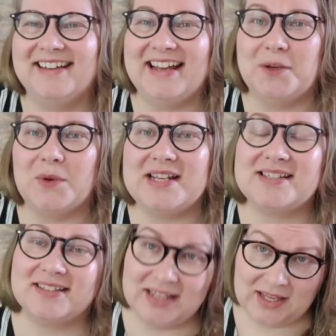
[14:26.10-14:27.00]

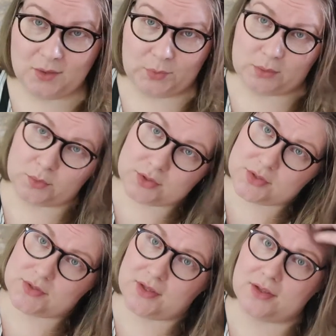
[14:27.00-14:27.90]
Anyways, we
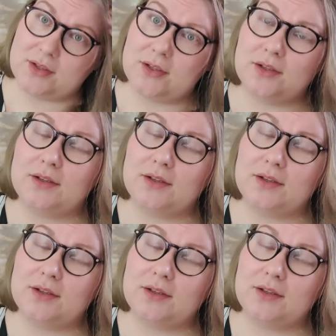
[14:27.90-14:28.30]
watched the